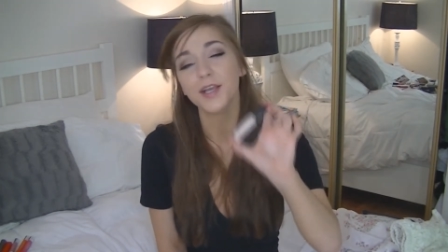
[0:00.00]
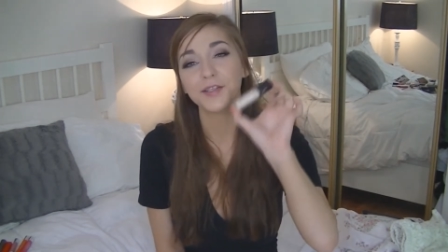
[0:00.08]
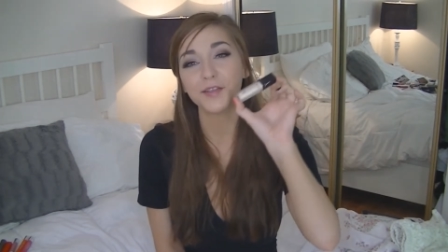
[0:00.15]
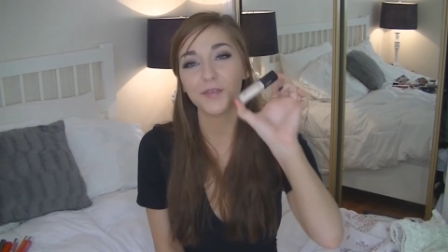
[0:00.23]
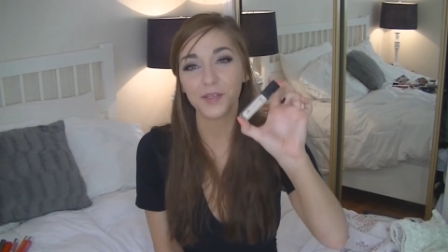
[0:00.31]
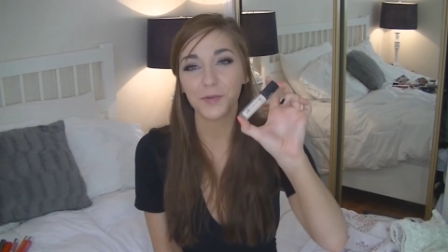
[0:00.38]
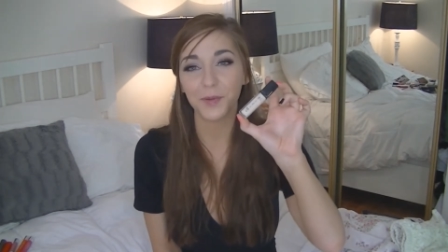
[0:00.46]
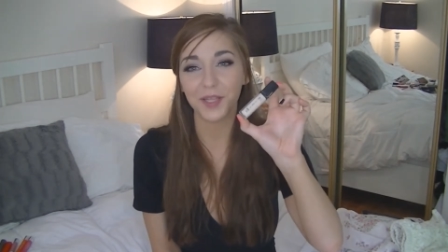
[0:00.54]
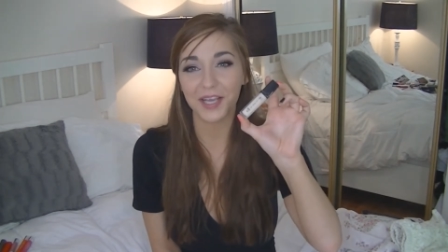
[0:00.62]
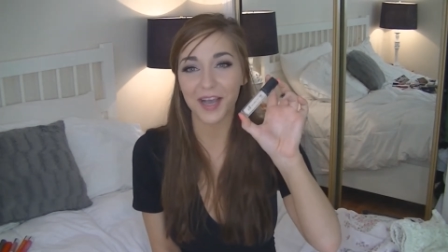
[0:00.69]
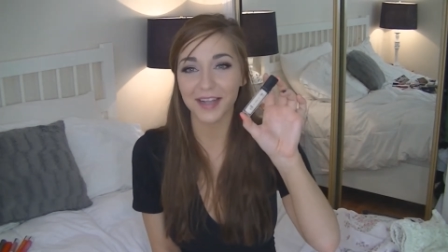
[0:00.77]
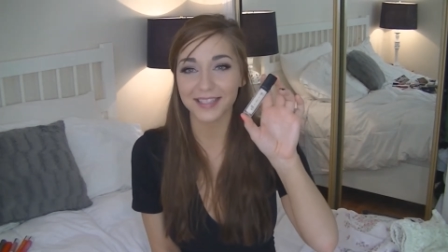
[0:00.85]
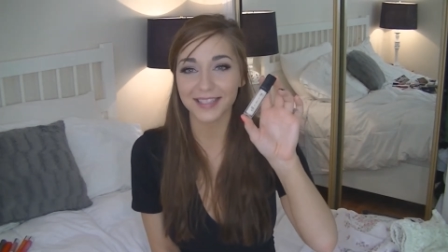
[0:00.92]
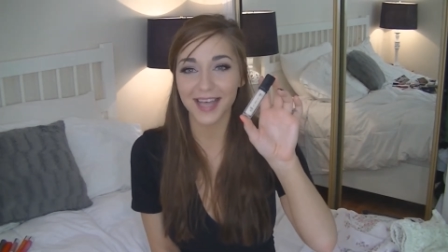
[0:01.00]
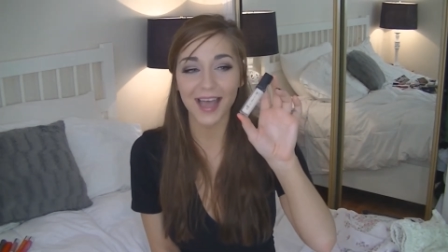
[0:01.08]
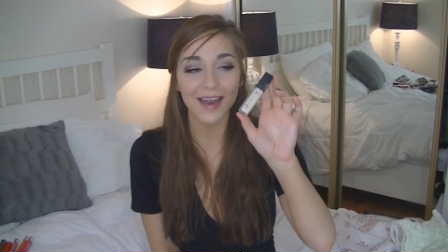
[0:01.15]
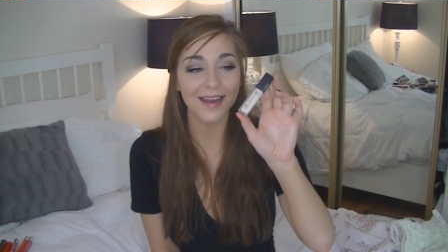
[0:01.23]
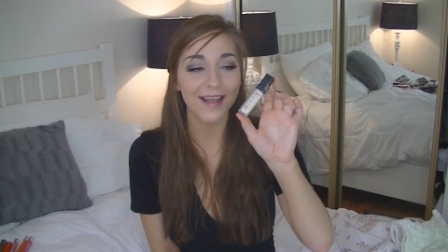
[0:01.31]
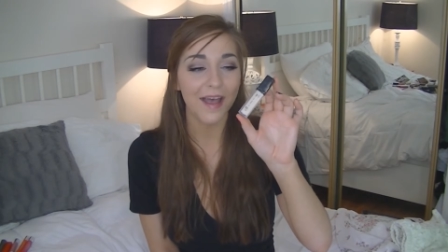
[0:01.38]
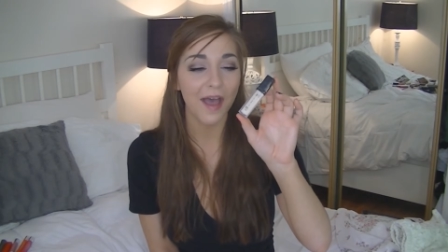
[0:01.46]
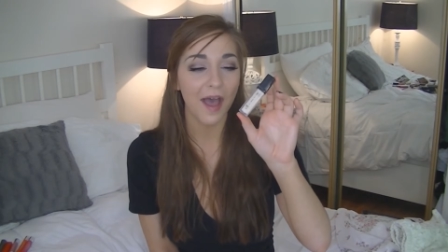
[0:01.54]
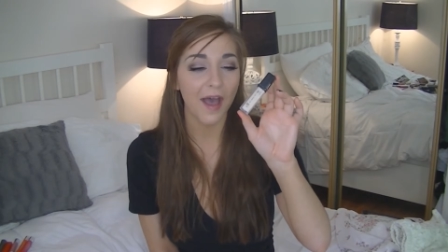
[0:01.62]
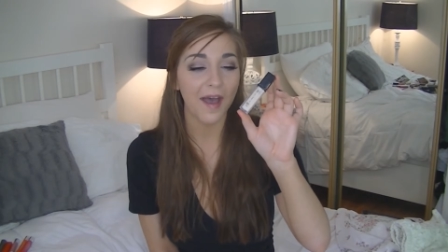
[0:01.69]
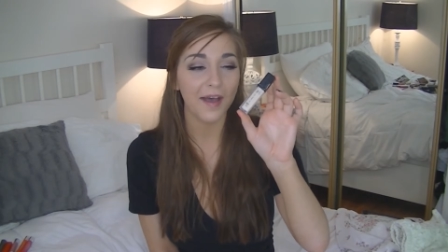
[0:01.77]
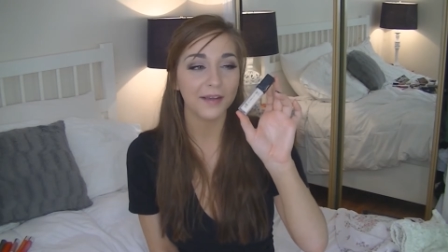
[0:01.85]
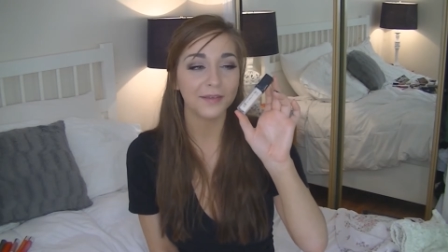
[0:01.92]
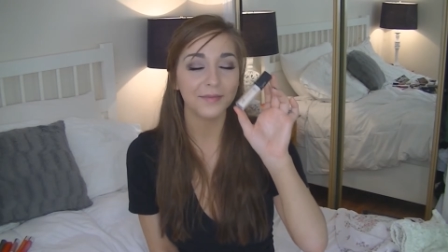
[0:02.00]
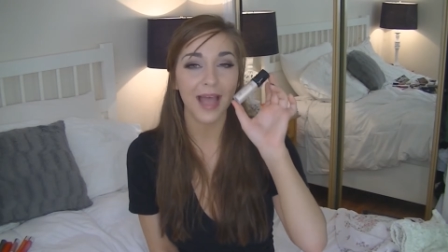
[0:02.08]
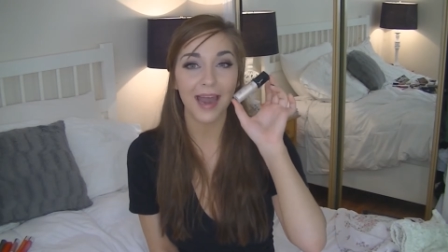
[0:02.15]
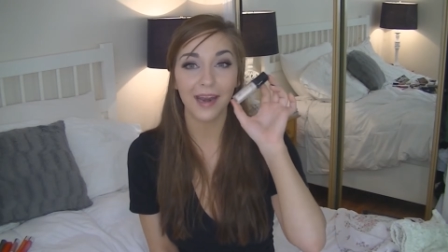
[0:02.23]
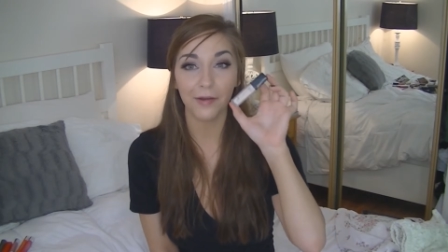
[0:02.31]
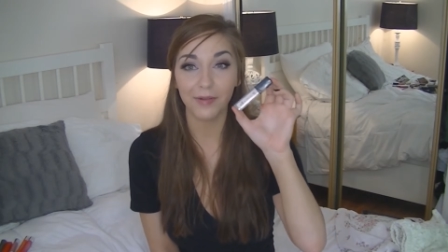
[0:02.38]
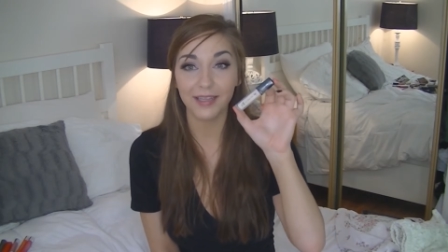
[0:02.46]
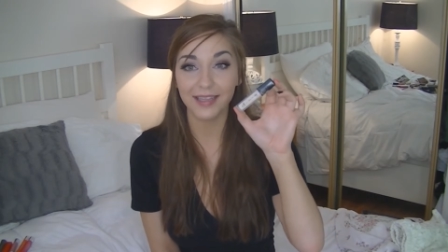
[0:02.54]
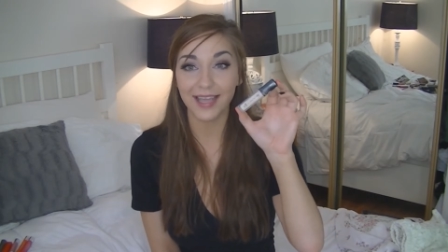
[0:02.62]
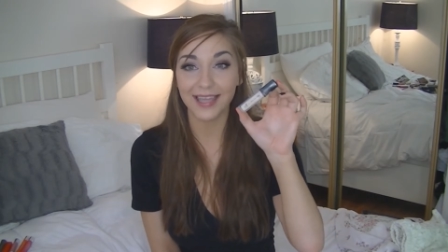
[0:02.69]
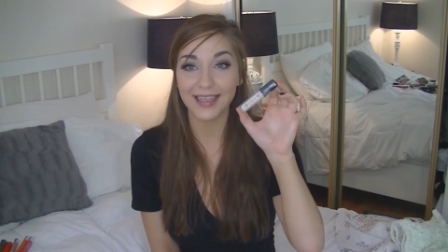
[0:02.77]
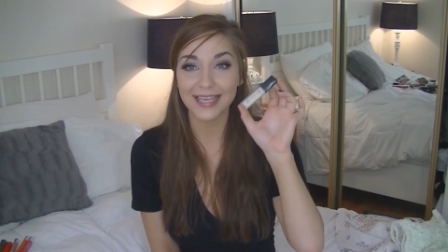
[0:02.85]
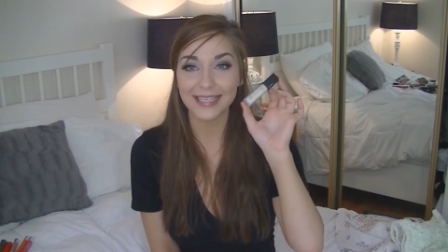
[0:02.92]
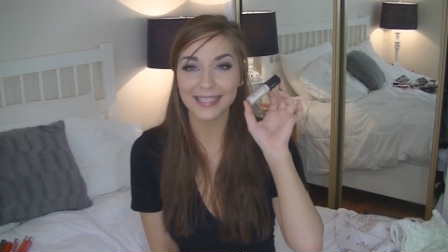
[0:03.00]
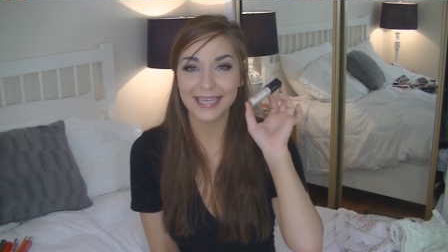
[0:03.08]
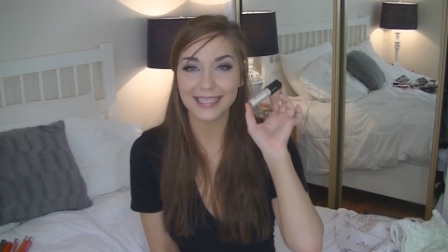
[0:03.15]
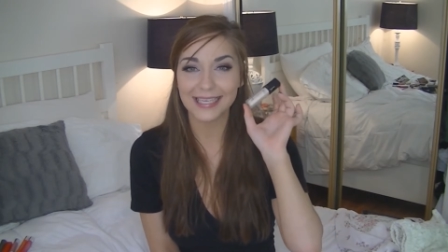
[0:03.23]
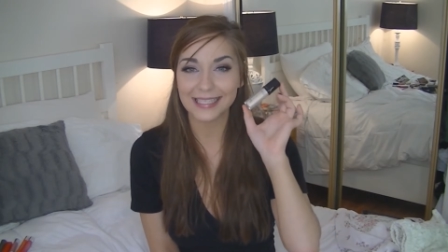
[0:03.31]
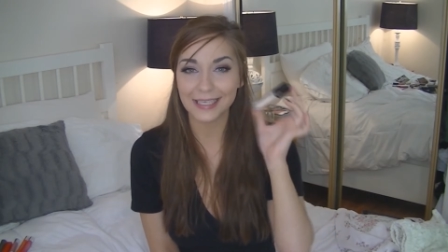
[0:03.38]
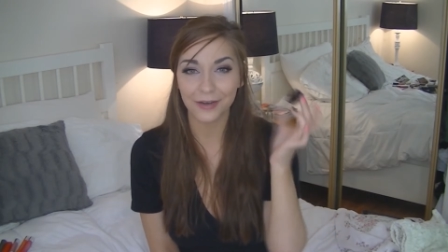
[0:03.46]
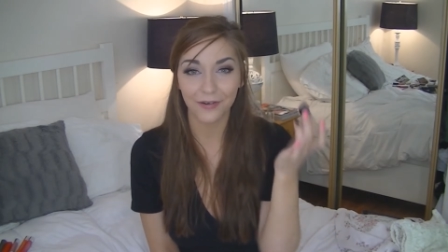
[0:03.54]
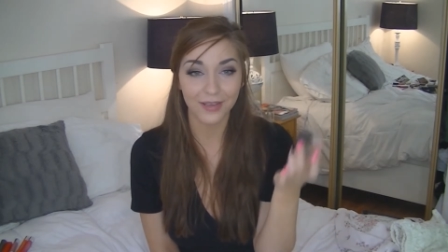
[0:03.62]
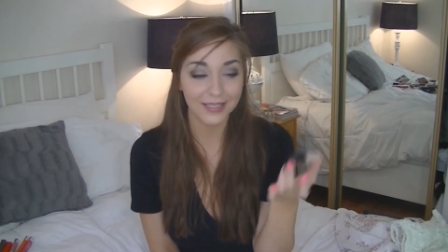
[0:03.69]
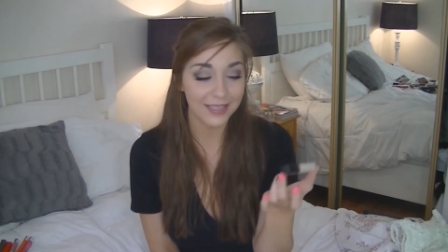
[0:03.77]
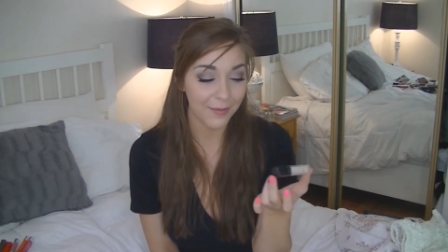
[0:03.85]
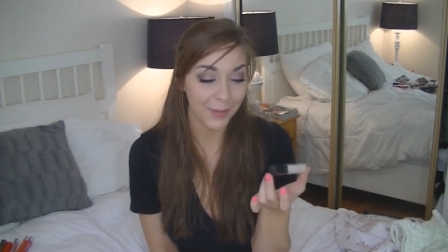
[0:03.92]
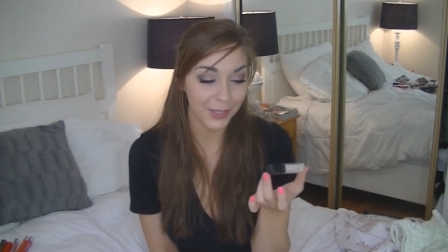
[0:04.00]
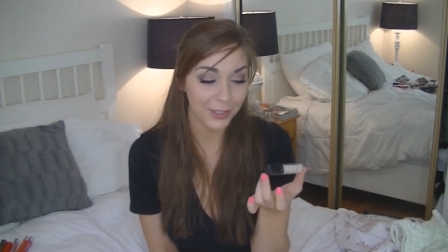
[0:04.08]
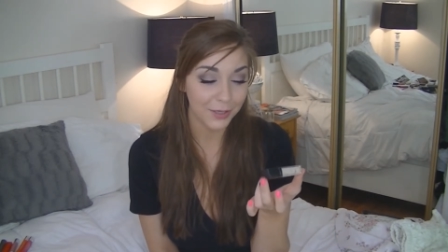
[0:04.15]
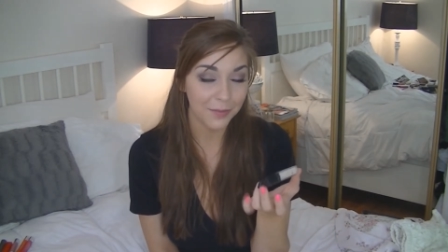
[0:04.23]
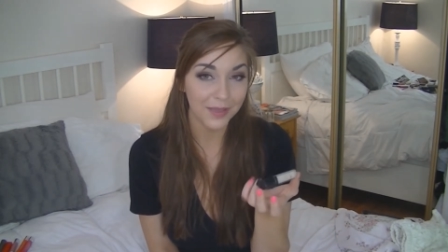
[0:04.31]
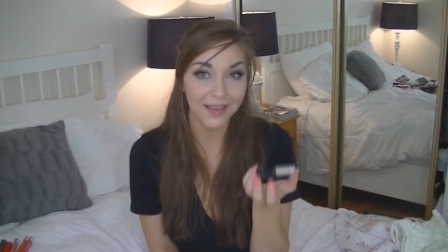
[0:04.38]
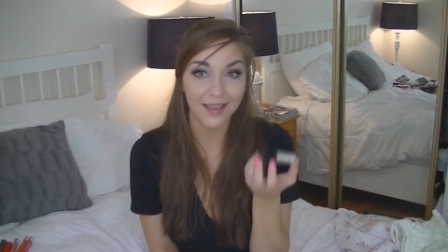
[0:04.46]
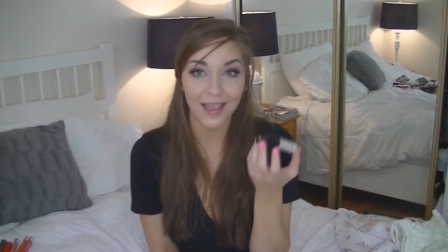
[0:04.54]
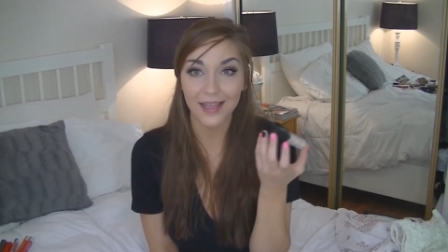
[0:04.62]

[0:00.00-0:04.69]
So this really cuts that, and I really like this. It doesn't crease that much on me.